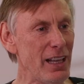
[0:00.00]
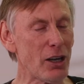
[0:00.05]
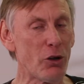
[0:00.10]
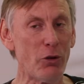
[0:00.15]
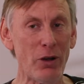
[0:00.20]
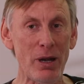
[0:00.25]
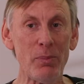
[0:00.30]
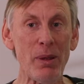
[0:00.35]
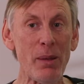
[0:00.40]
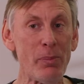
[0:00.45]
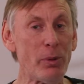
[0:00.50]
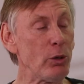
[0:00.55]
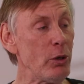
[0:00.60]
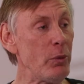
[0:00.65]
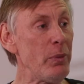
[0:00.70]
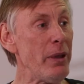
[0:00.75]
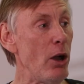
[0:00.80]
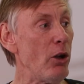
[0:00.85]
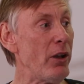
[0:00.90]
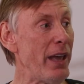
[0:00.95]
Green people
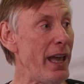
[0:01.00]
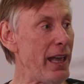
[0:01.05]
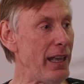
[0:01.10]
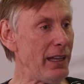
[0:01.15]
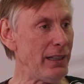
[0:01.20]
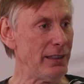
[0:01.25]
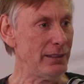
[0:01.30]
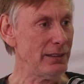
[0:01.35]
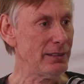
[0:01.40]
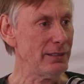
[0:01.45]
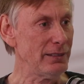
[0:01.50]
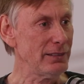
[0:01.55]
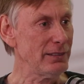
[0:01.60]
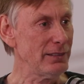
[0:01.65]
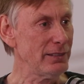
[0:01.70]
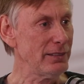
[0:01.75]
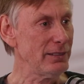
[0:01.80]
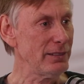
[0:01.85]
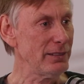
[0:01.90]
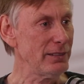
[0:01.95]
would be okay.
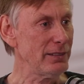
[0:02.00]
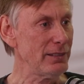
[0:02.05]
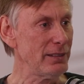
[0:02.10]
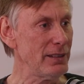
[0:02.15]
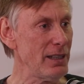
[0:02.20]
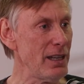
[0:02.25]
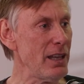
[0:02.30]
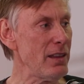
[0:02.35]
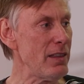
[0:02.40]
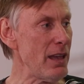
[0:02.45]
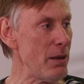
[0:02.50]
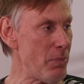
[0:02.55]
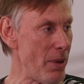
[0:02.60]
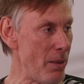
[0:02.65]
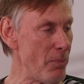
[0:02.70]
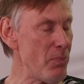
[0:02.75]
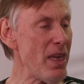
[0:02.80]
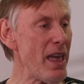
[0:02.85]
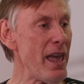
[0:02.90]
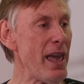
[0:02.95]
They'd
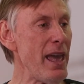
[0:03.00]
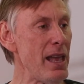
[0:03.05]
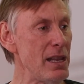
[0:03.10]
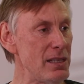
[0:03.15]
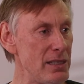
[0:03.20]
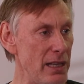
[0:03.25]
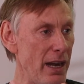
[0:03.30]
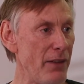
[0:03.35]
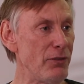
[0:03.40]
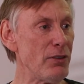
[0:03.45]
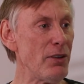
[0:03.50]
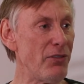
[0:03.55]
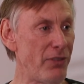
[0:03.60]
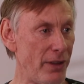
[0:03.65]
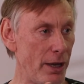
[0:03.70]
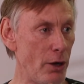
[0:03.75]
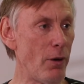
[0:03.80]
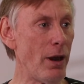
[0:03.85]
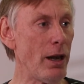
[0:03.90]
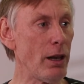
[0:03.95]
bump their heads, they'd have to
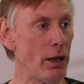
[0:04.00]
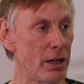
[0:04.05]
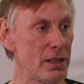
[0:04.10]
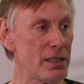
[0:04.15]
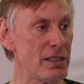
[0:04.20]
figure out a lot